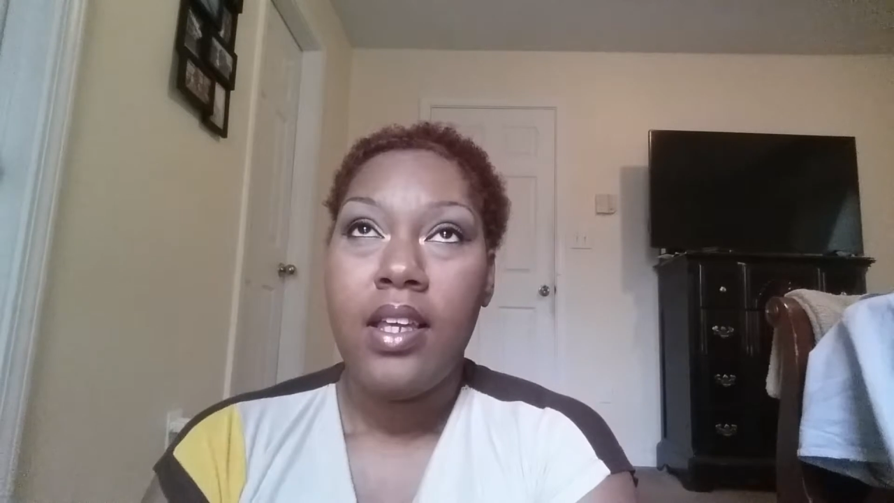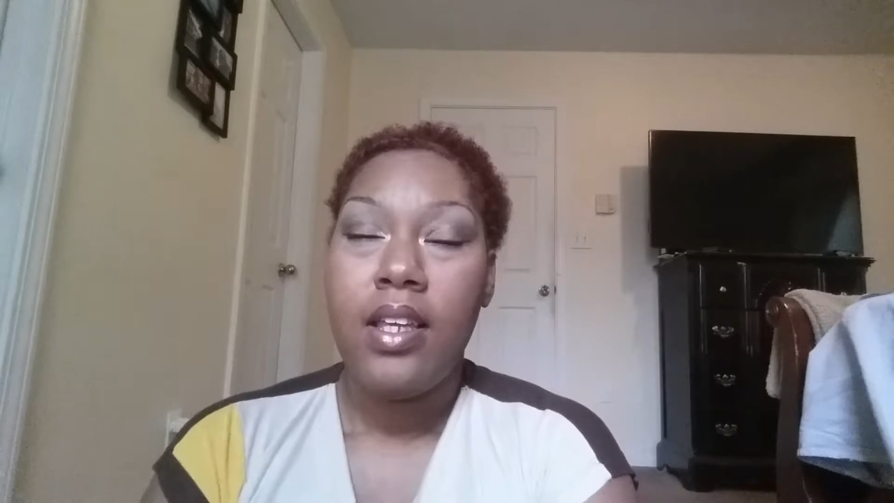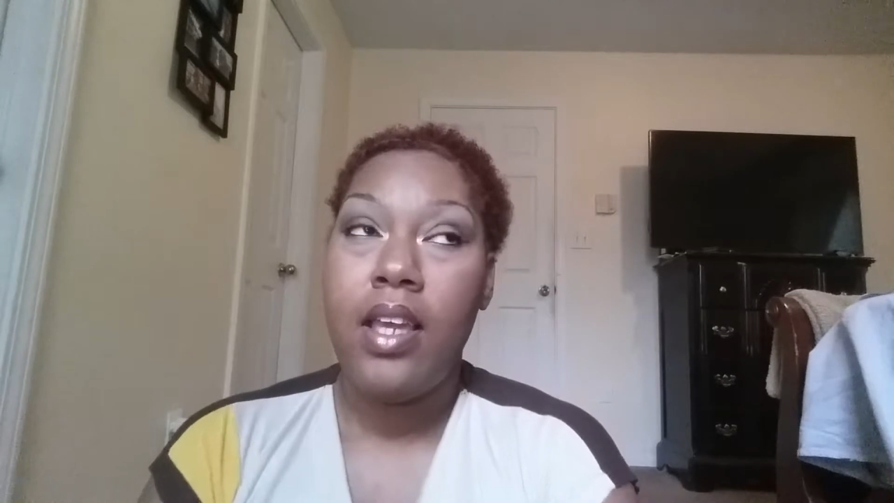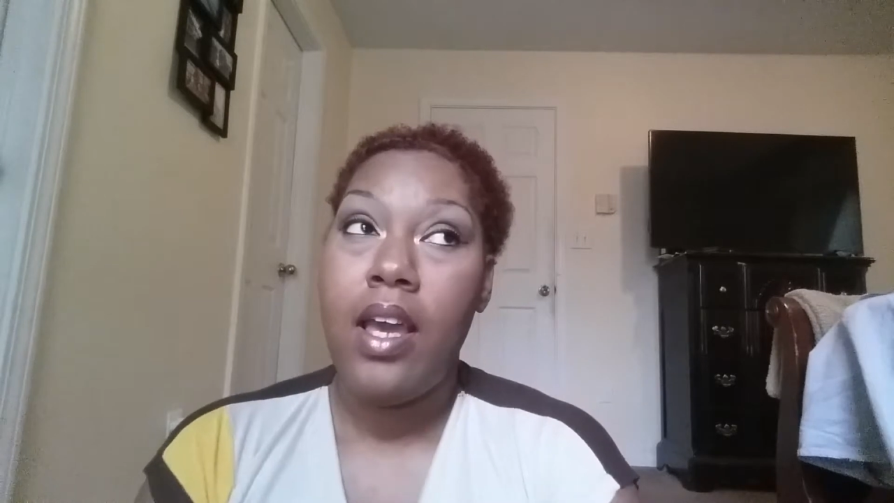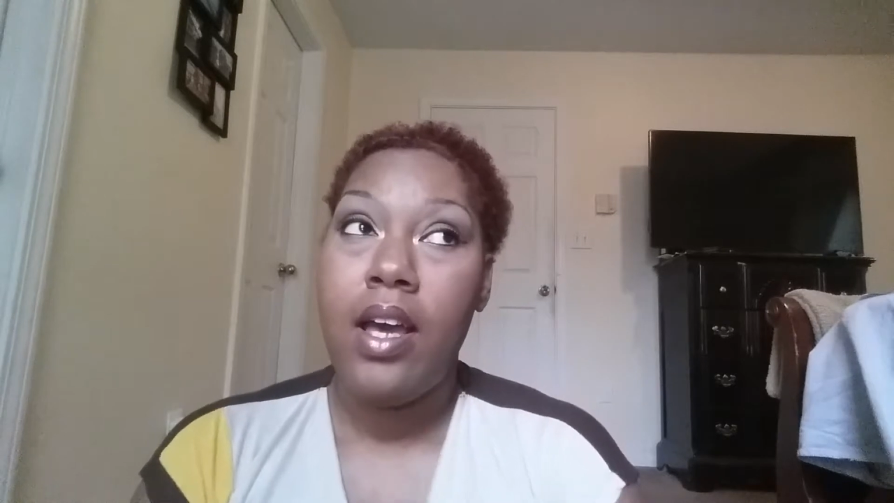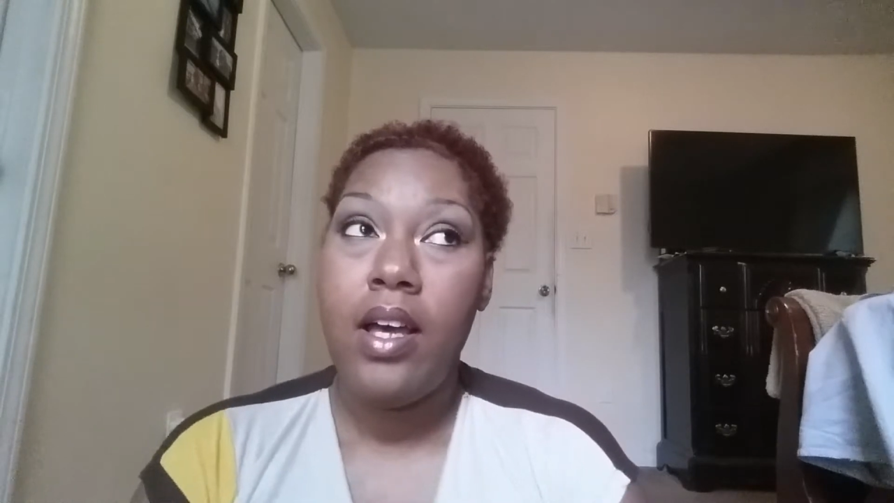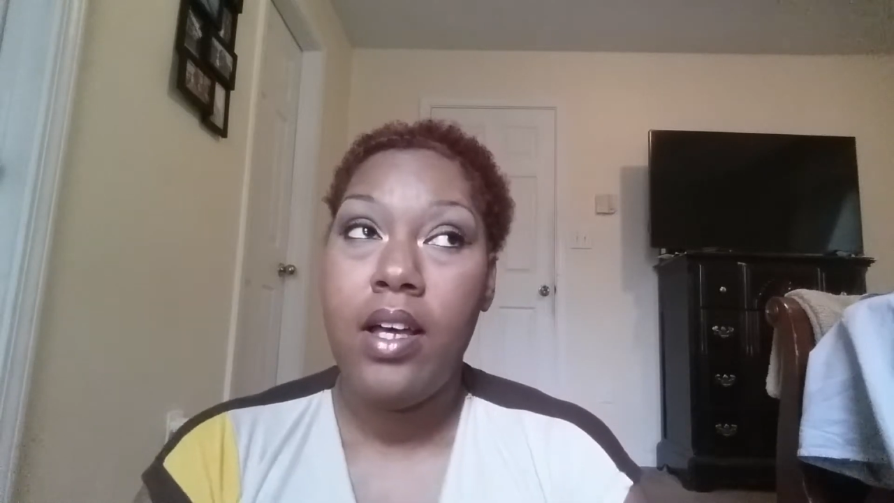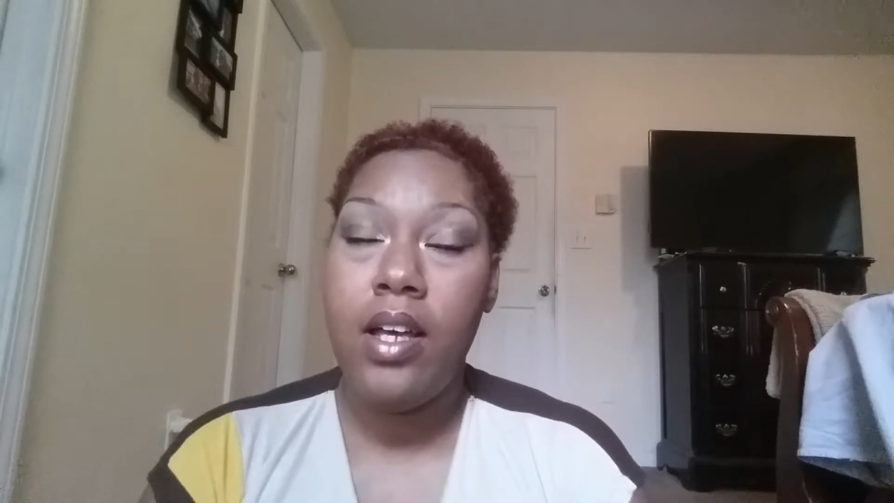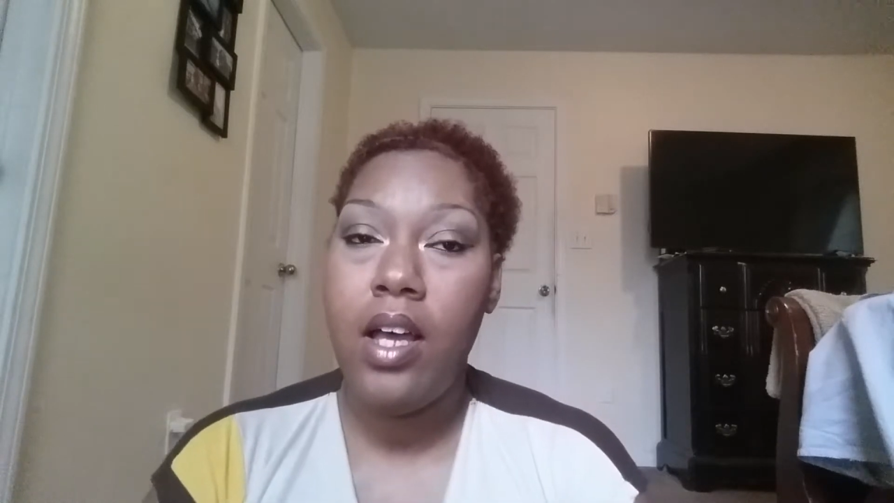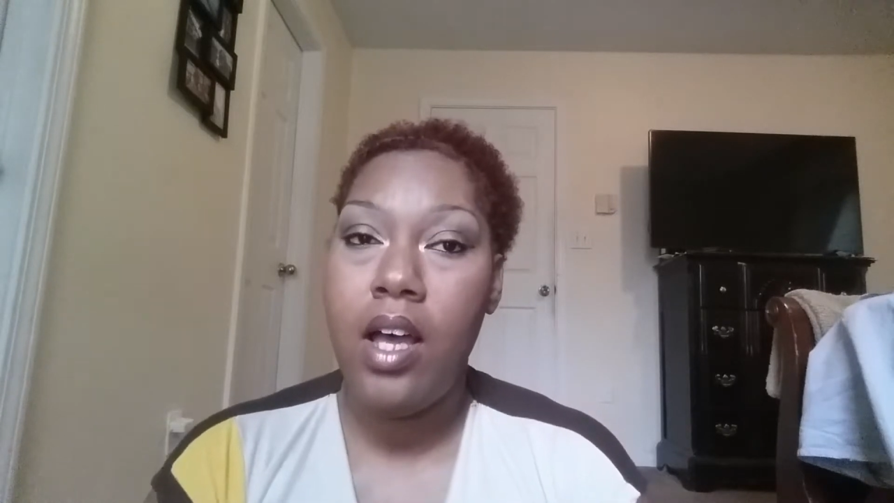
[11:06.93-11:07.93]

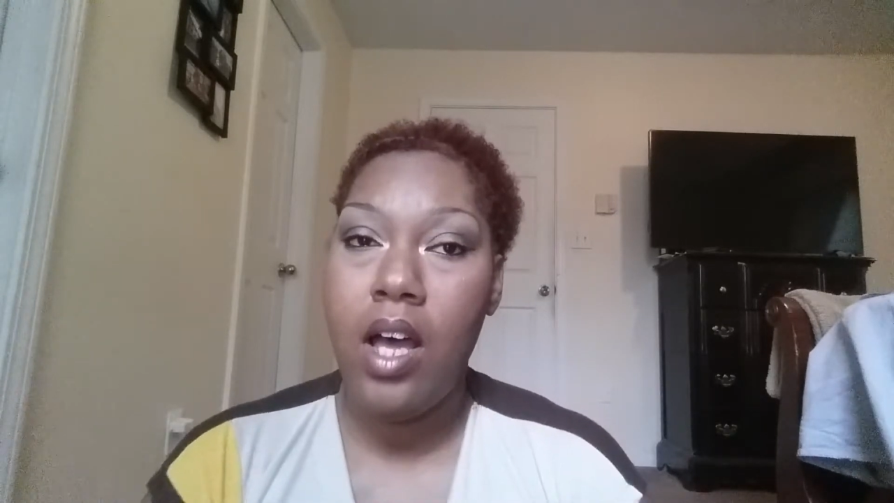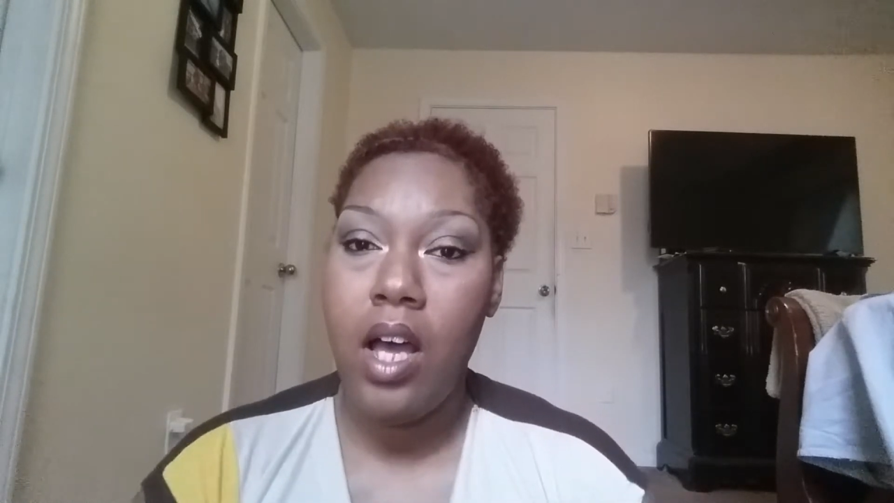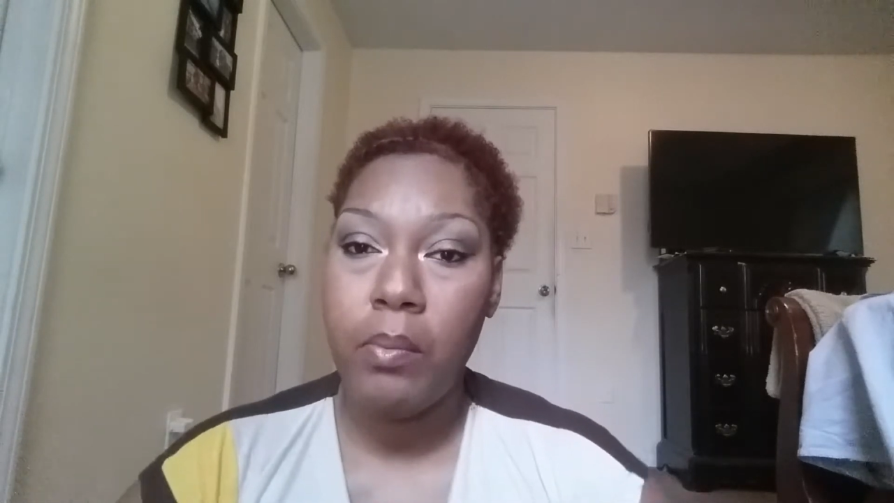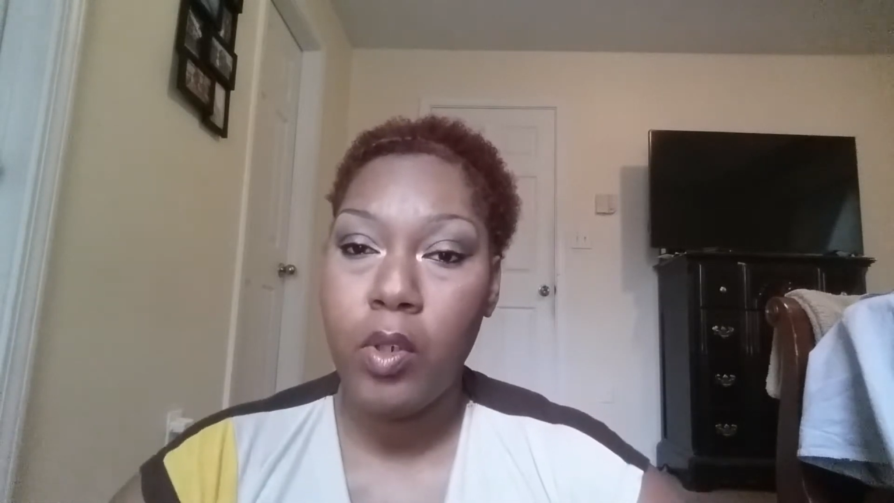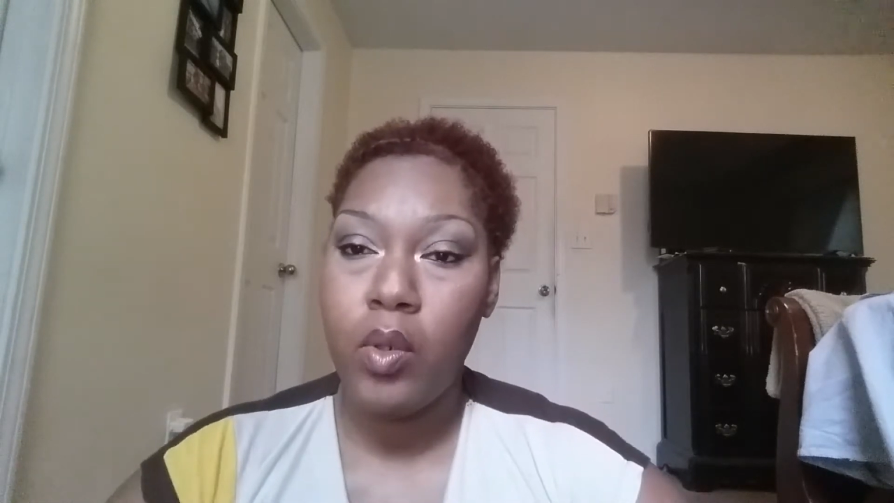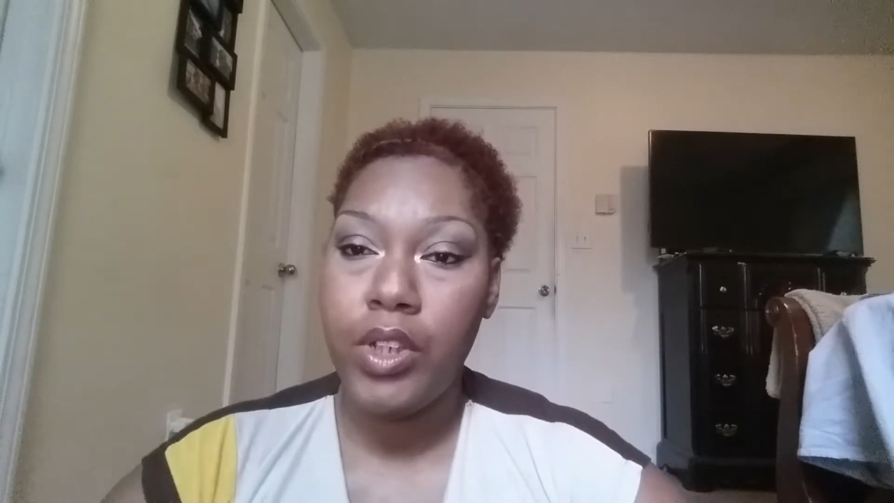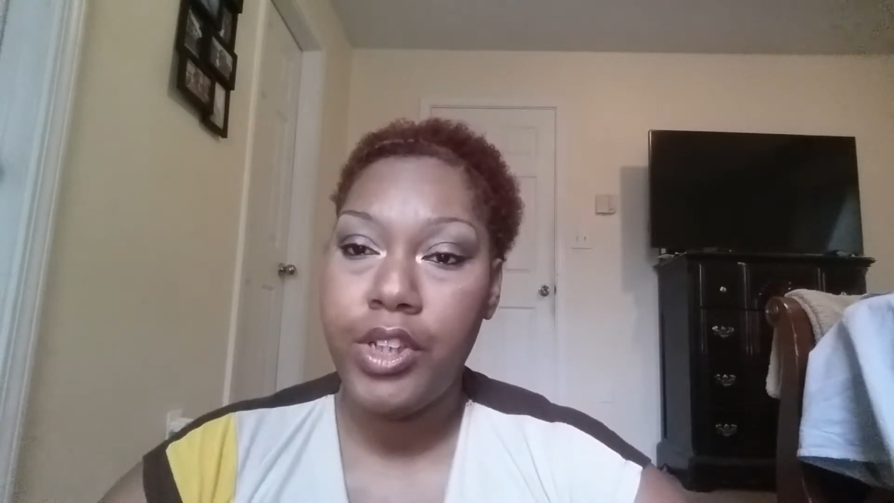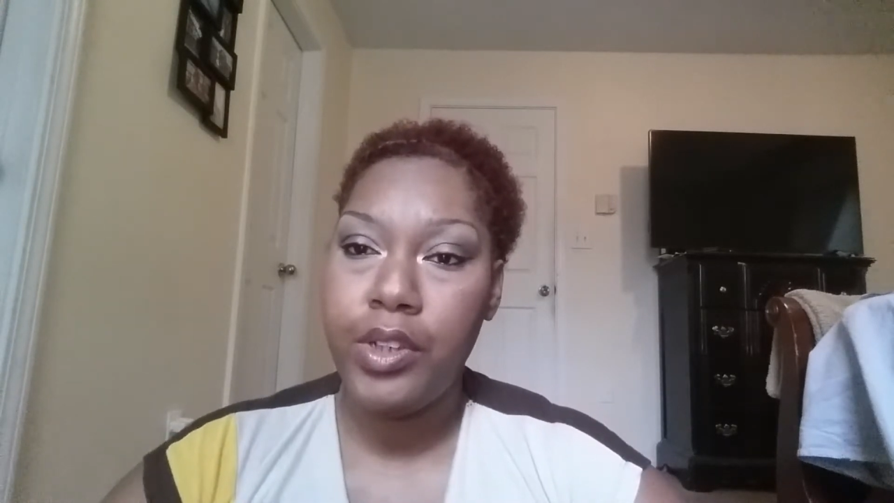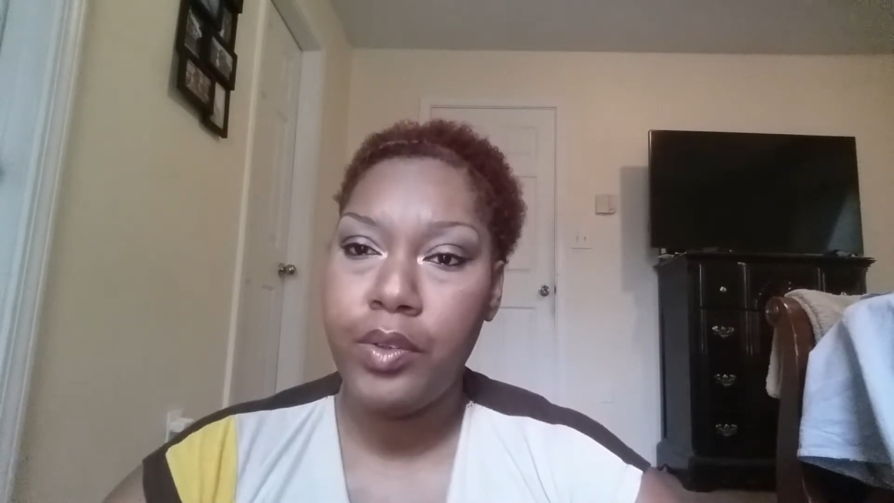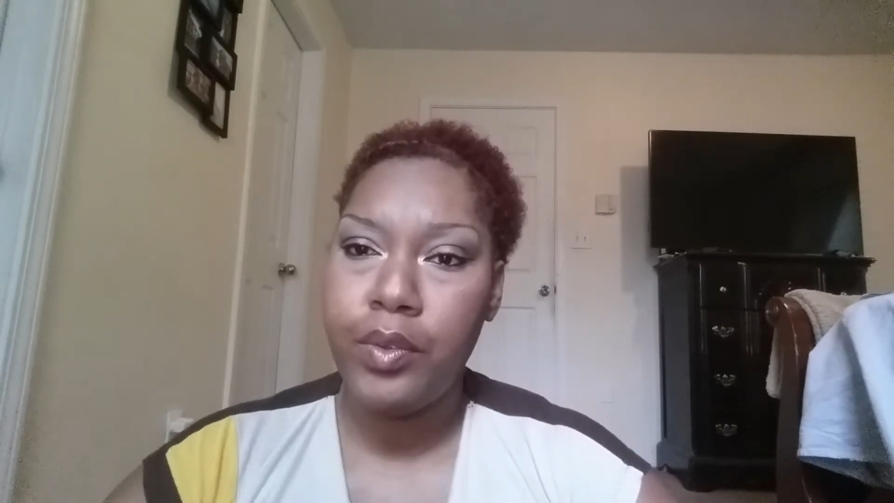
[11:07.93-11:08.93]
yeah, I'm going
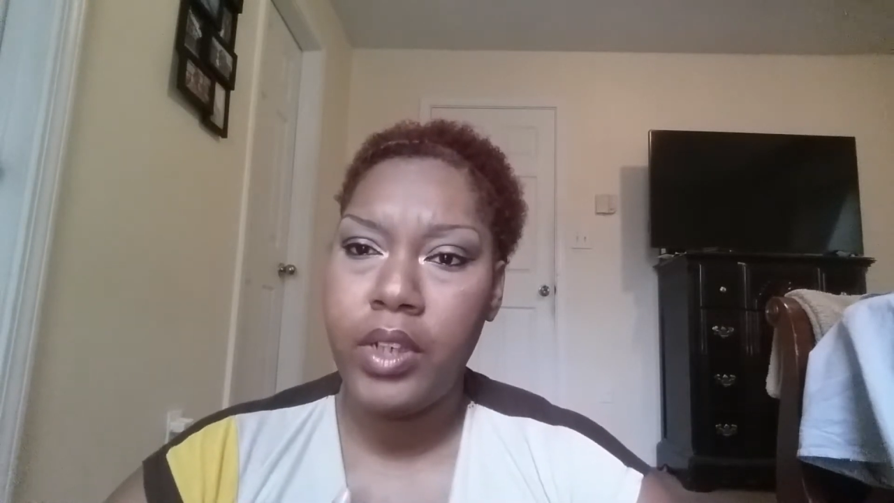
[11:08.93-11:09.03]
to